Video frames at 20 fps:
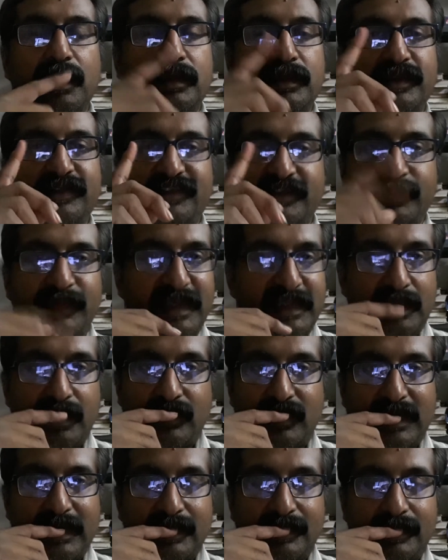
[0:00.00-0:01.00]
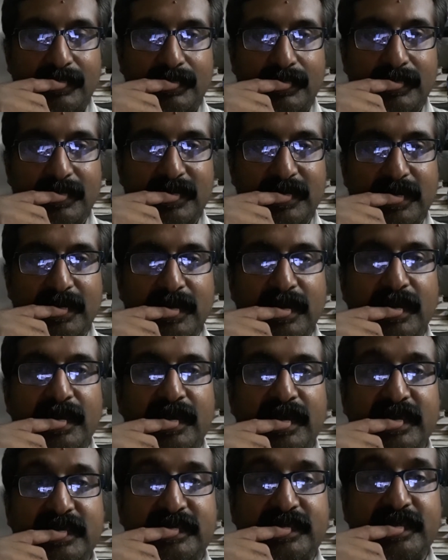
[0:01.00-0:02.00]
this is method 1.
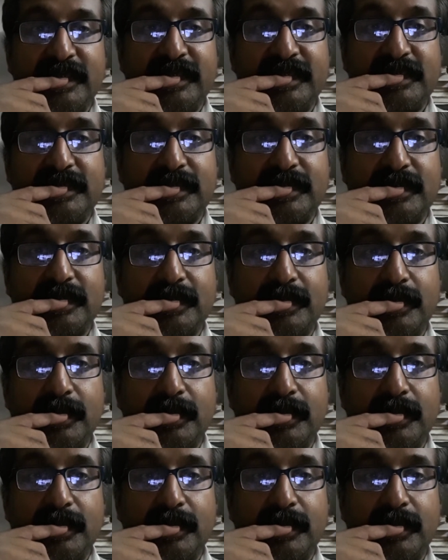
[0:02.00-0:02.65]
Next is